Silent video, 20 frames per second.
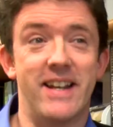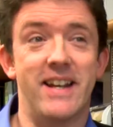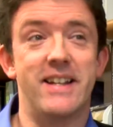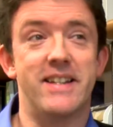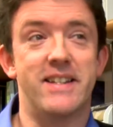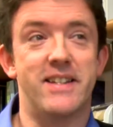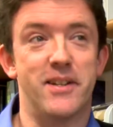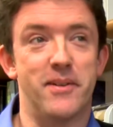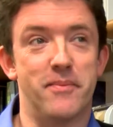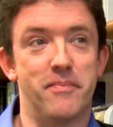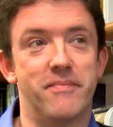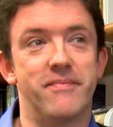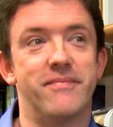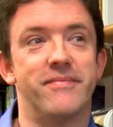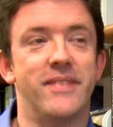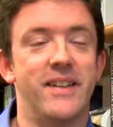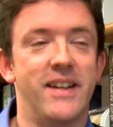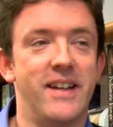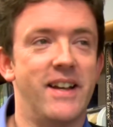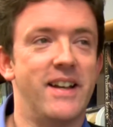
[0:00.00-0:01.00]
had
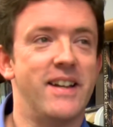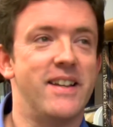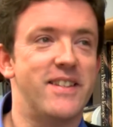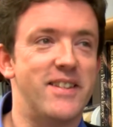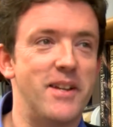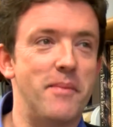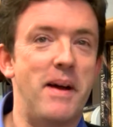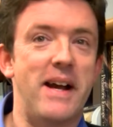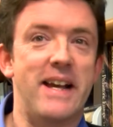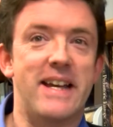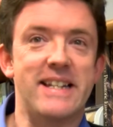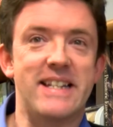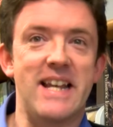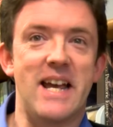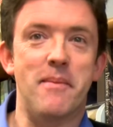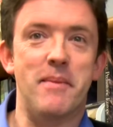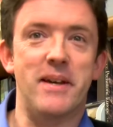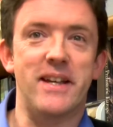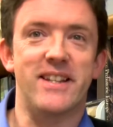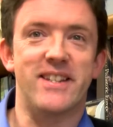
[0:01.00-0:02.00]
some
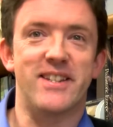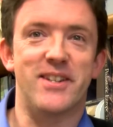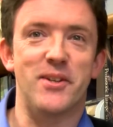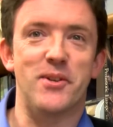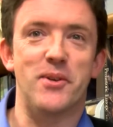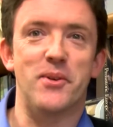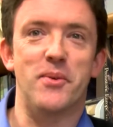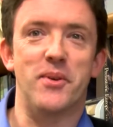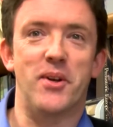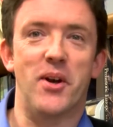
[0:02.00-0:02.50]
academics who